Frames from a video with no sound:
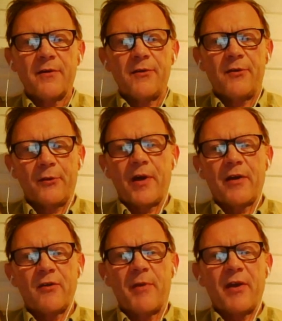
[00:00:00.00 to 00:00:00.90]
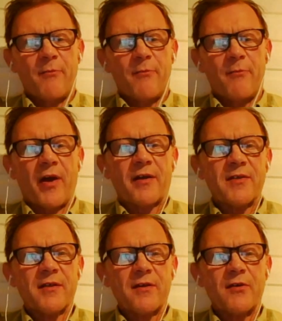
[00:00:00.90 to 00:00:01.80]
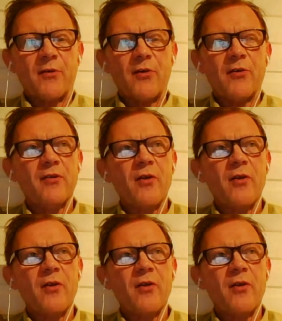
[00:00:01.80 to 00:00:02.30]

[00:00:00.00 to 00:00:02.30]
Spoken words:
you get a better product. You get,